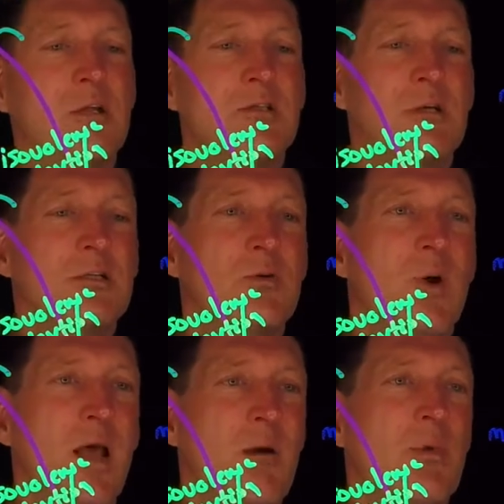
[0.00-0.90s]
look and see
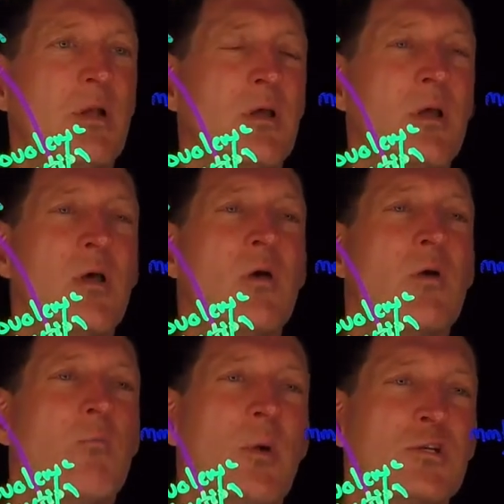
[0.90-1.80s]
what happened.
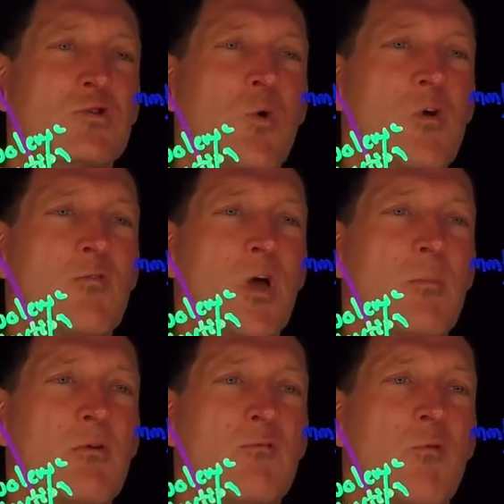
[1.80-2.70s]
My stroke volume
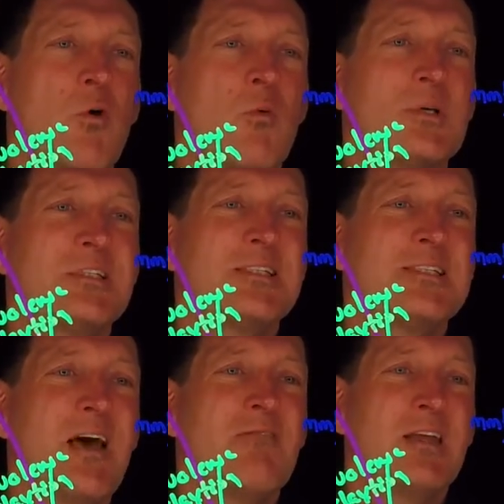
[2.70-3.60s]
before was
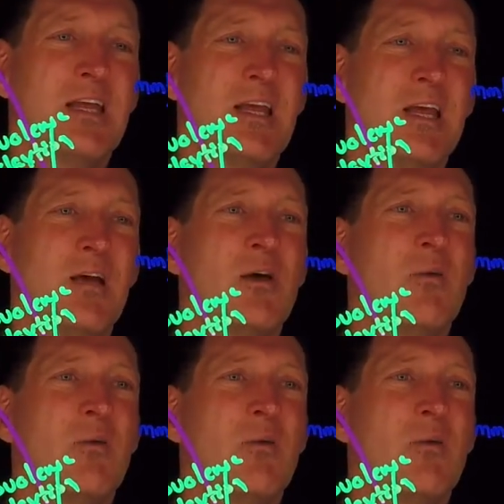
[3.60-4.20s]
70,